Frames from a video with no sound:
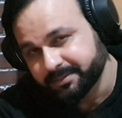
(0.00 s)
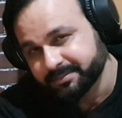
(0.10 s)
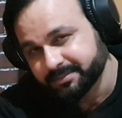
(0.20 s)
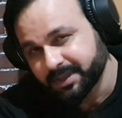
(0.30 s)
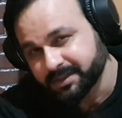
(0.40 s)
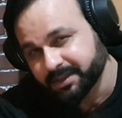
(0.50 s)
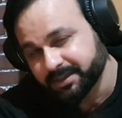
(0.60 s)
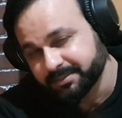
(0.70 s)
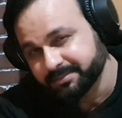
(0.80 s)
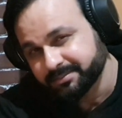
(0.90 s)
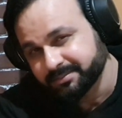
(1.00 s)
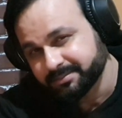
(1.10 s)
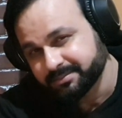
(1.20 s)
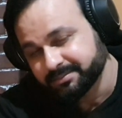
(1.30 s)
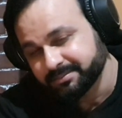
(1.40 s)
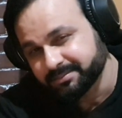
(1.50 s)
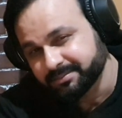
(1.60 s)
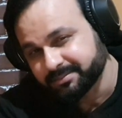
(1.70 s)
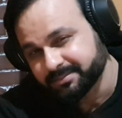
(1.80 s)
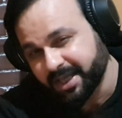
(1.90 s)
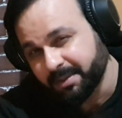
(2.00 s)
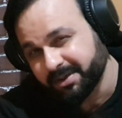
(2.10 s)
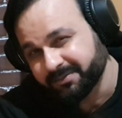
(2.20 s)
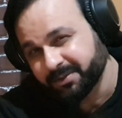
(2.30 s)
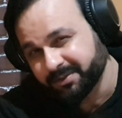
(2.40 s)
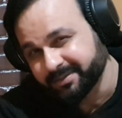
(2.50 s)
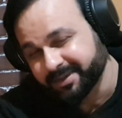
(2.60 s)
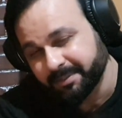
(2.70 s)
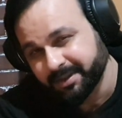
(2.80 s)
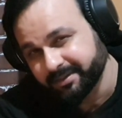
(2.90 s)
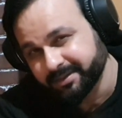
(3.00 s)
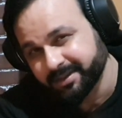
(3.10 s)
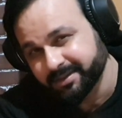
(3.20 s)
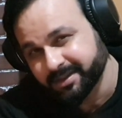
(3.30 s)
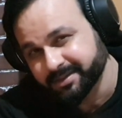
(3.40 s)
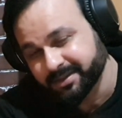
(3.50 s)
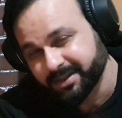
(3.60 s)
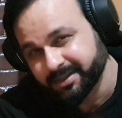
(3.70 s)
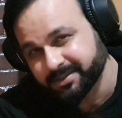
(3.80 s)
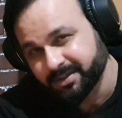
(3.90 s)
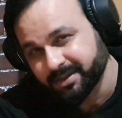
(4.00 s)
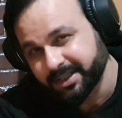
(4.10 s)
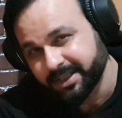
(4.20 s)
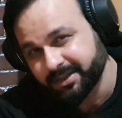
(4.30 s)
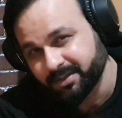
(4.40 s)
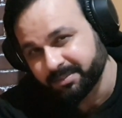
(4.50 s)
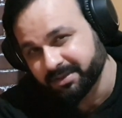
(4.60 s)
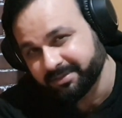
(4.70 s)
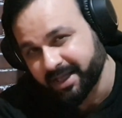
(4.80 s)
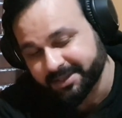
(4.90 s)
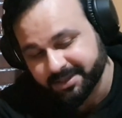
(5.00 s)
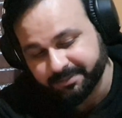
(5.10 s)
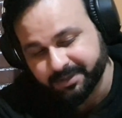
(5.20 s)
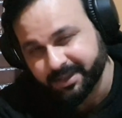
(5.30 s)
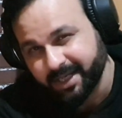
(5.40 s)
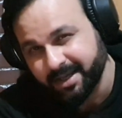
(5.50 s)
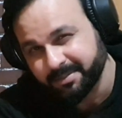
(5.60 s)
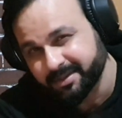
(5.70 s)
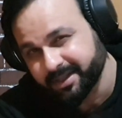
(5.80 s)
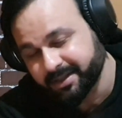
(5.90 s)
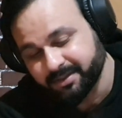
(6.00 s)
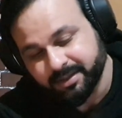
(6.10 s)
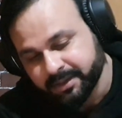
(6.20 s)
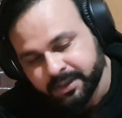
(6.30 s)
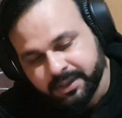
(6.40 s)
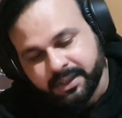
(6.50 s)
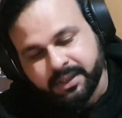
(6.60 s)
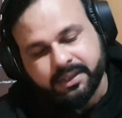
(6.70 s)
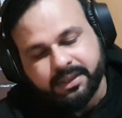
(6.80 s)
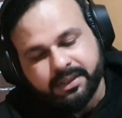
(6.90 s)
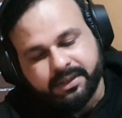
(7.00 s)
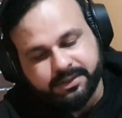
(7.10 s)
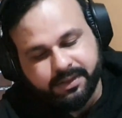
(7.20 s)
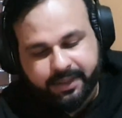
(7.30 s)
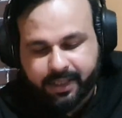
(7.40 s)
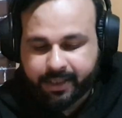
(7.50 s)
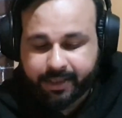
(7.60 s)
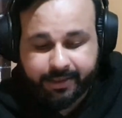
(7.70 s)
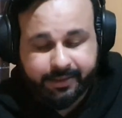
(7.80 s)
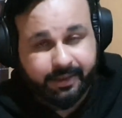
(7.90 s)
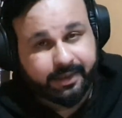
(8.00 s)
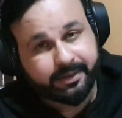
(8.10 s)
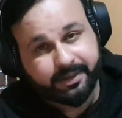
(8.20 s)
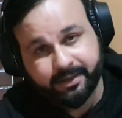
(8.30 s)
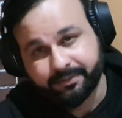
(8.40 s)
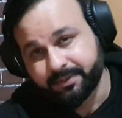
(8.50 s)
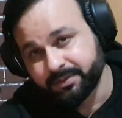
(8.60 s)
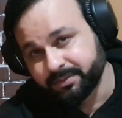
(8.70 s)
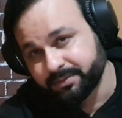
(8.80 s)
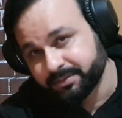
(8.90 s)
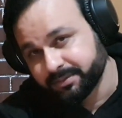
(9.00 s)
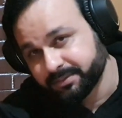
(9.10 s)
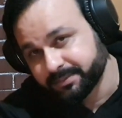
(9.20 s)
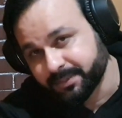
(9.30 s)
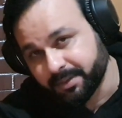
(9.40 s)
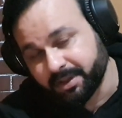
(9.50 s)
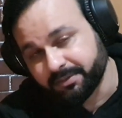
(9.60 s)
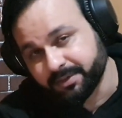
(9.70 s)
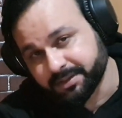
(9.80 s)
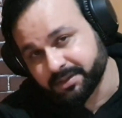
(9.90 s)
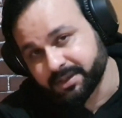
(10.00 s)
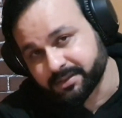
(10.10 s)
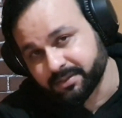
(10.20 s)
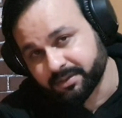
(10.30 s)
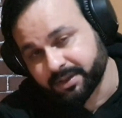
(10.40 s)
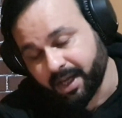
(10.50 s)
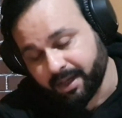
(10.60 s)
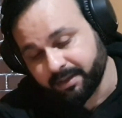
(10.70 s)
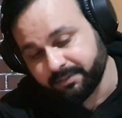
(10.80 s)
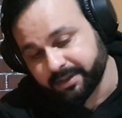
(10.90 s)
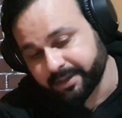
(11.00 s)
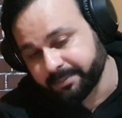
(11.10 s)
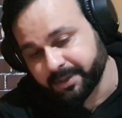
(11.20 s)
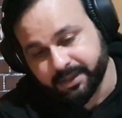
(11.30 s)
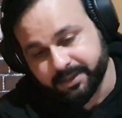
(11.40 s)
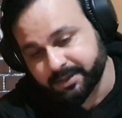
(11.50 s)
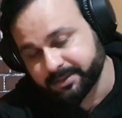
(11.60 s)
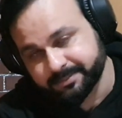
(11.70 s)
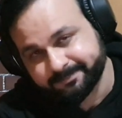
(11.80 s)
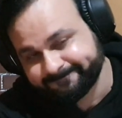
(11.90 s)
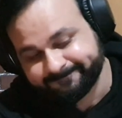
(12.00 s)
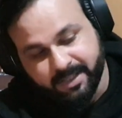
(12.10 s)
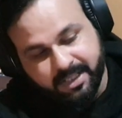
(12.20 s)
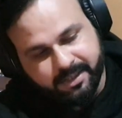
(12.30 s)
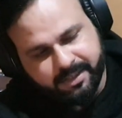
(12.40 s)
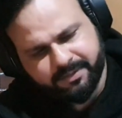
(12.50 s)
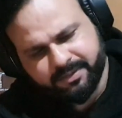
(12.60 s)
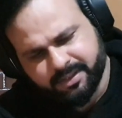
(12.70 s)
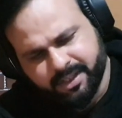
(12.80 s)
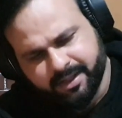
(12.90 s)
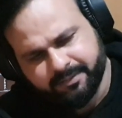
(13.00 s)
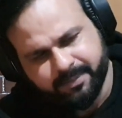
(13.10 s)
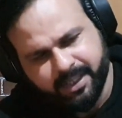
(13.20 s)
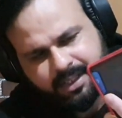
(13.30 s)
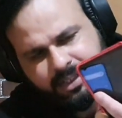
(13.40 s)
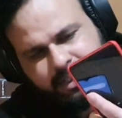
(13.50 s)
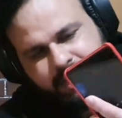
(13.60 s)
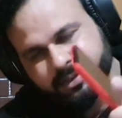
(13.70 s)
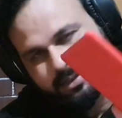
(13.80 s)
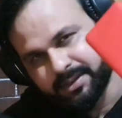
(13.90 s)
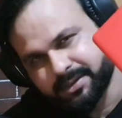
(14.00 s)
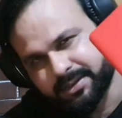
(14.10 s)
that's a gaming phone. I mean, it's not the normal flagship with the camera and all. So yeah, there are a few manufacturers that's gonna carry with it, but even this